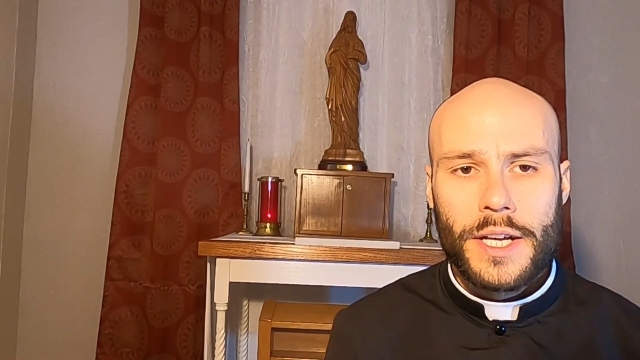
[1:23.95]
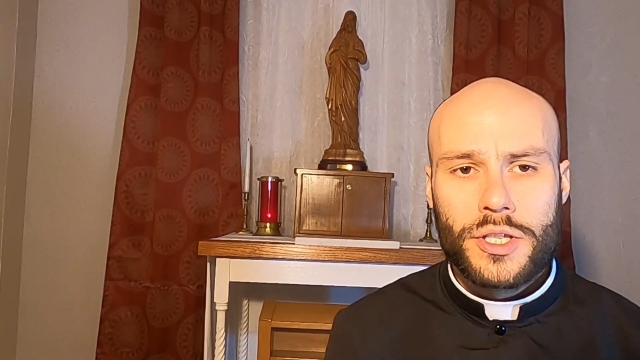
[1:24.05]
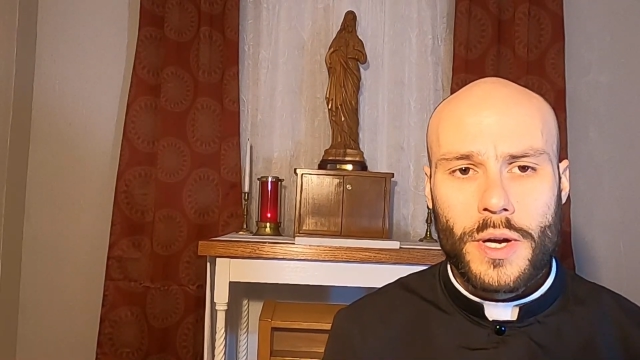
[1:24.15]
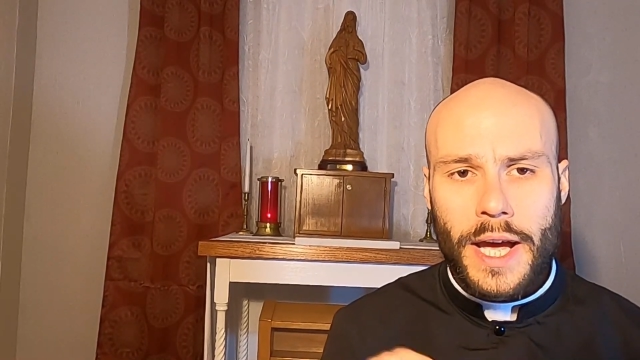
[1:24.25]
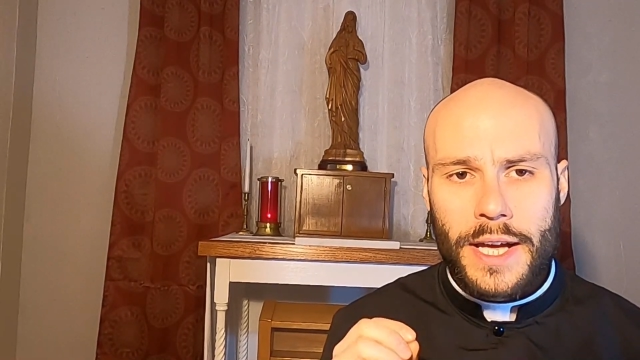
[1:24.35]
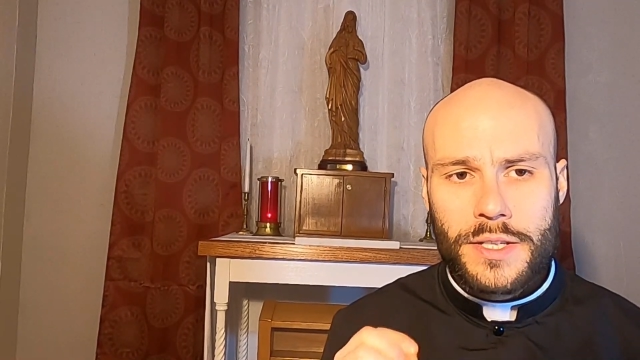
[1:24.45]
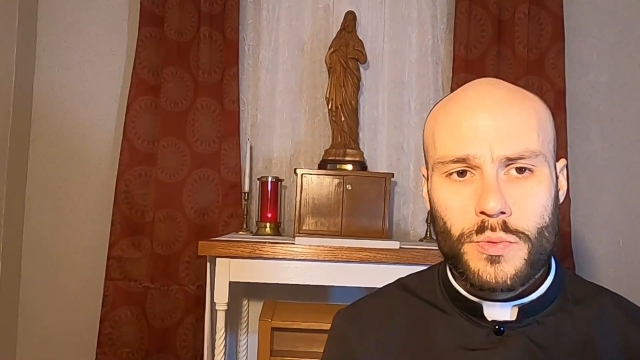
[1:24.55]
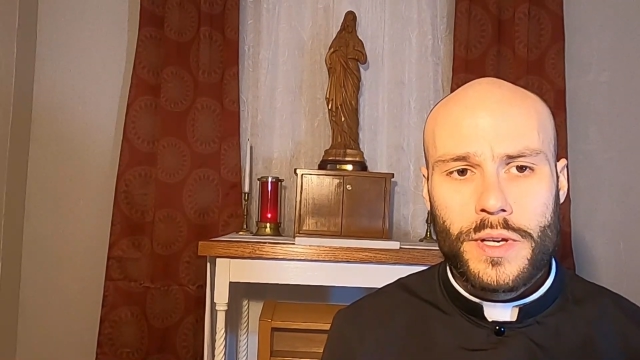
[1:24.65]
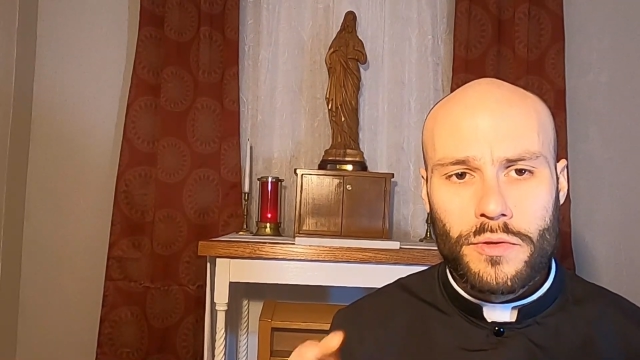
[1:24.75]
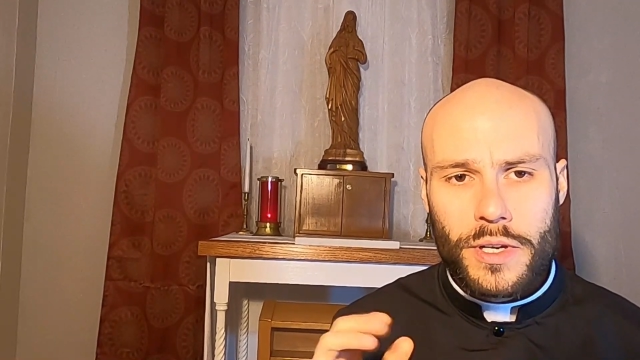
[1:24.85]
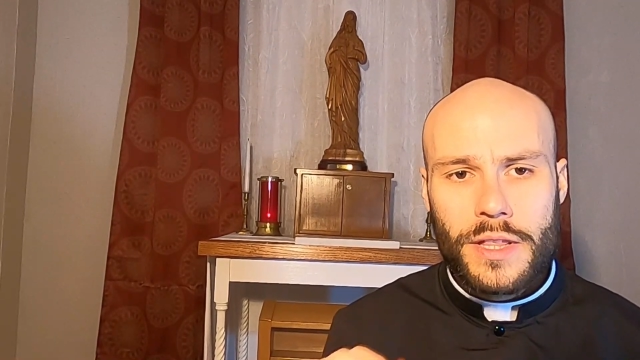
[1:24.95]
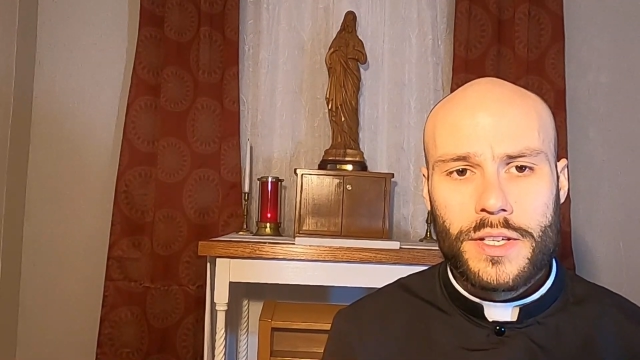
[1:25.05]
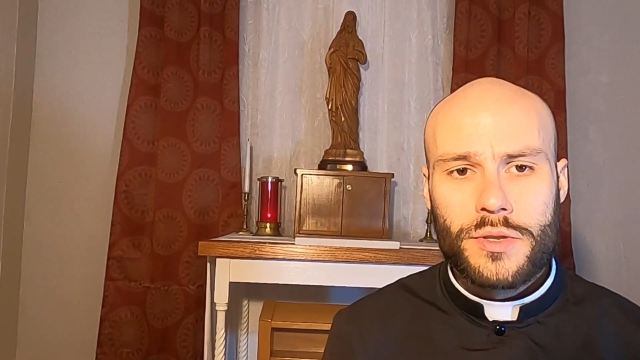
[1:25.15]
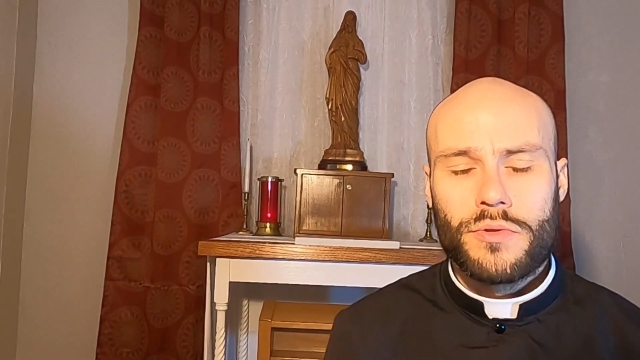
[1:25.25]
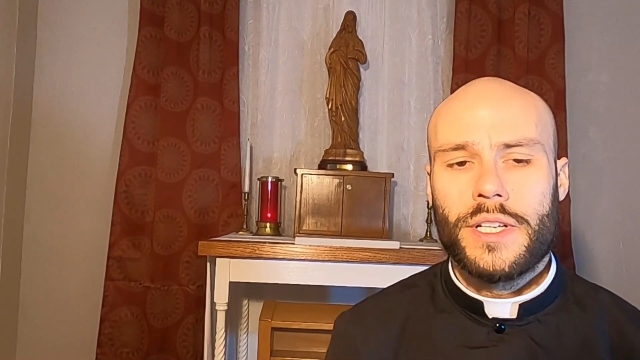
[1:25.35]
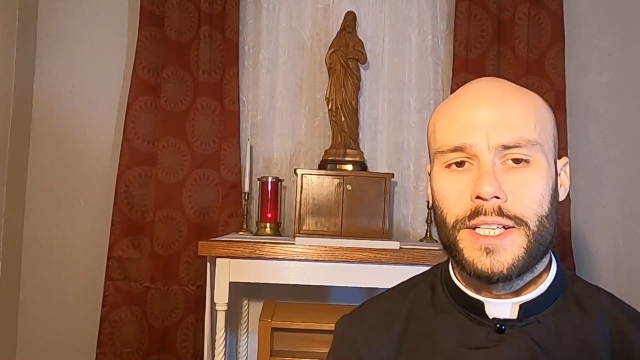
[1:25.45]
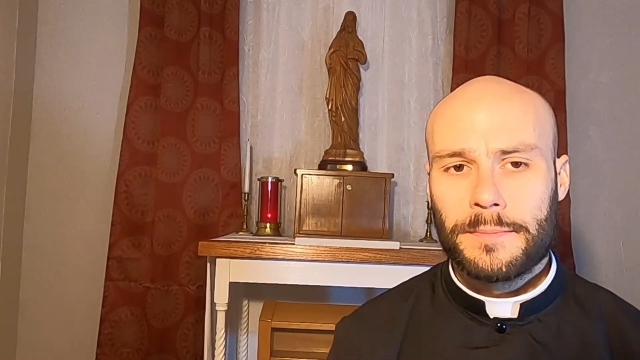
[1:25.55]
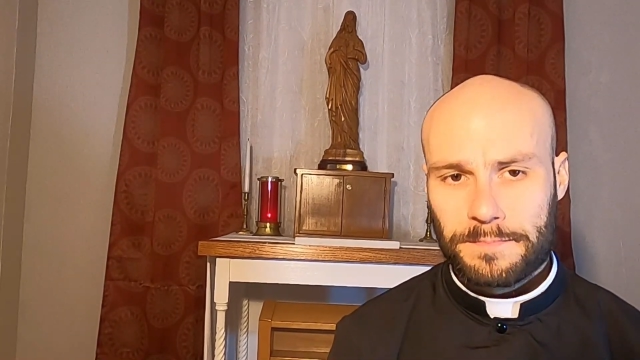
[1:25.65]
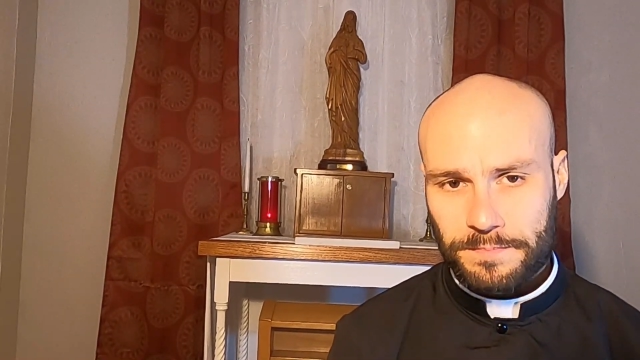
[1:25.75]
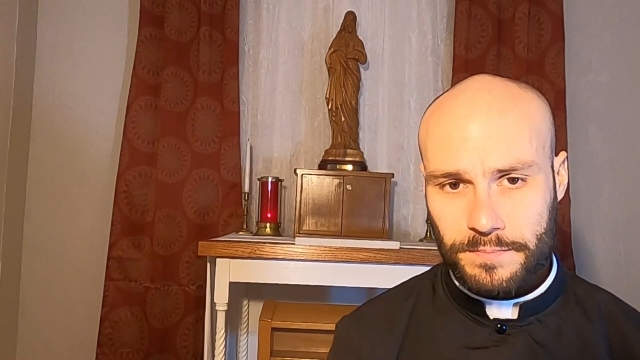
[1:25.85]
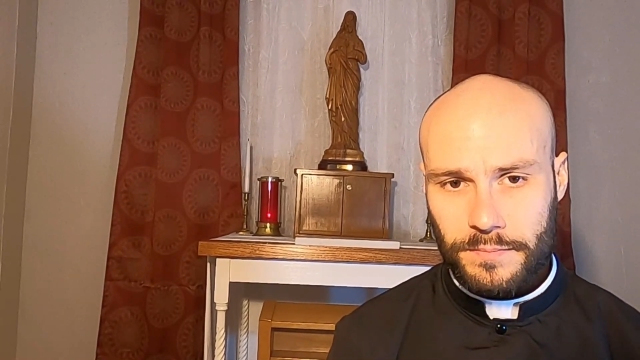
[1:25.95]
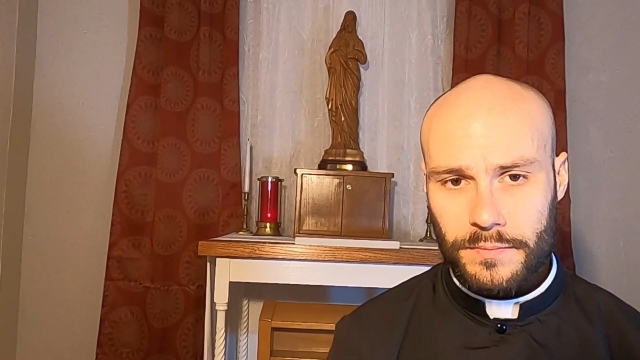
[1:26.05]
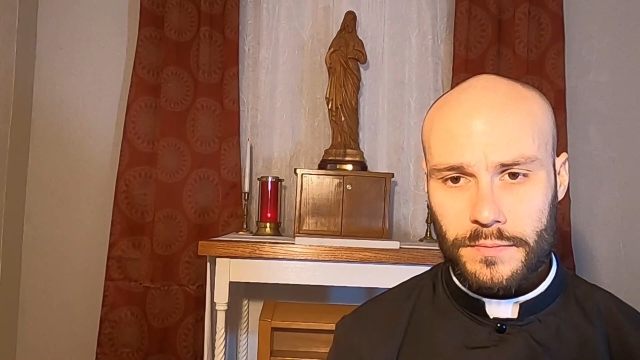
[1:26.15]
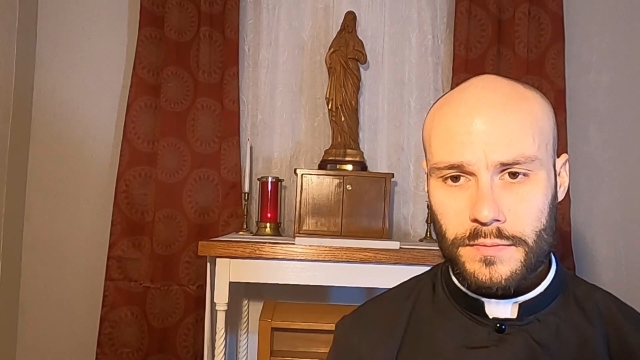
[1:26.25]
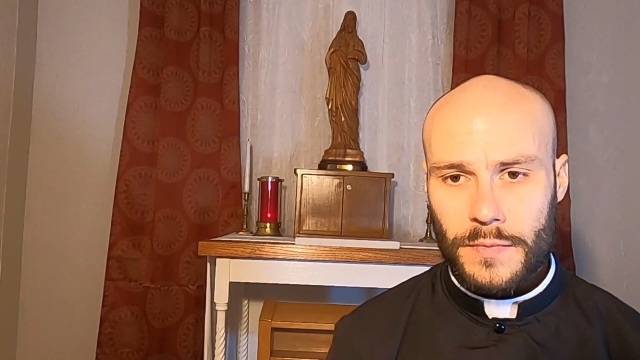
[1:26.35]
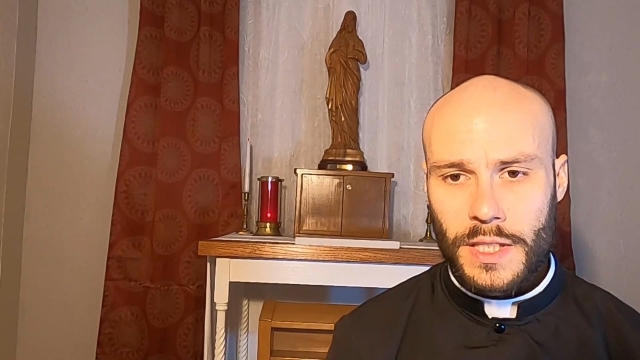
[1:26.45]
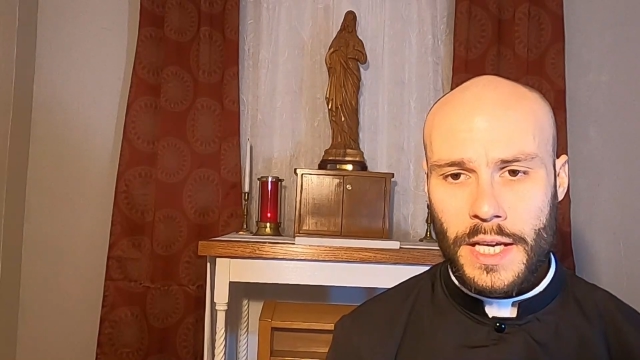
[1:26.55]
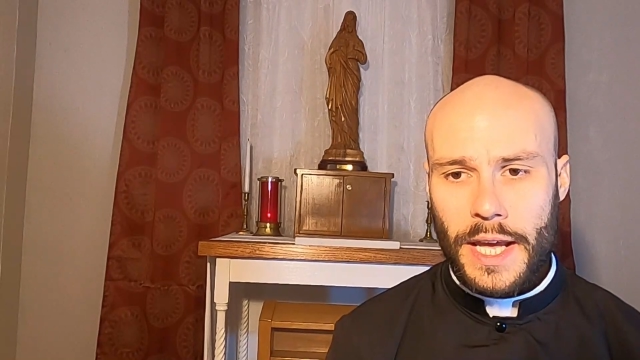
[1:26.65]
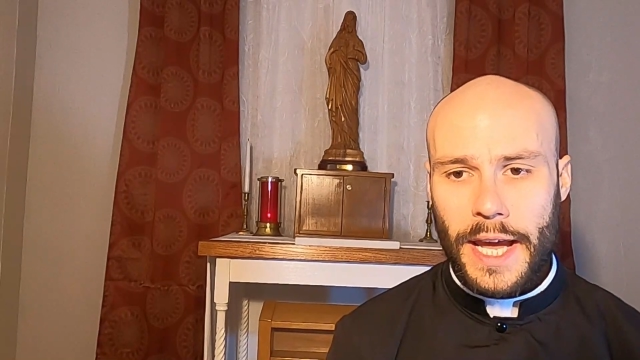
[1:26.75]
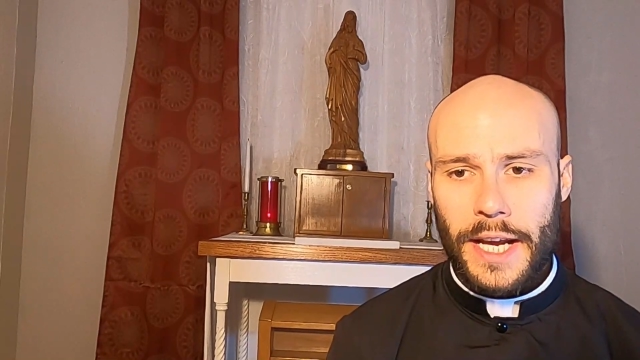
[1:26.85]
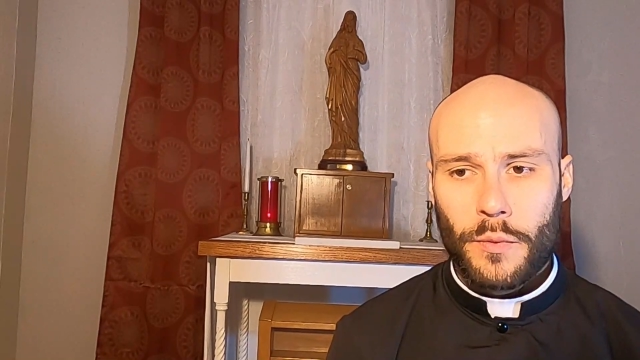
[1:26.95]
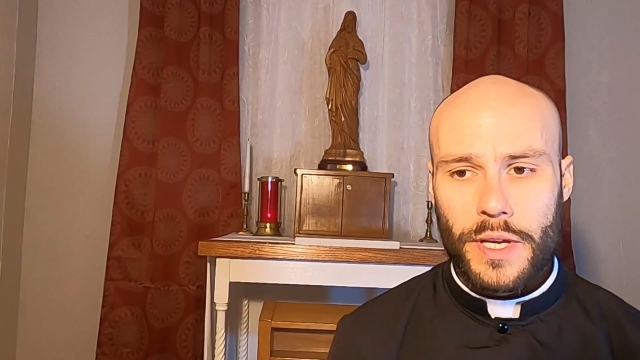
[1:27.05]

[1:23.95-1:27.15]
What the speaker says: So as we read this reading, and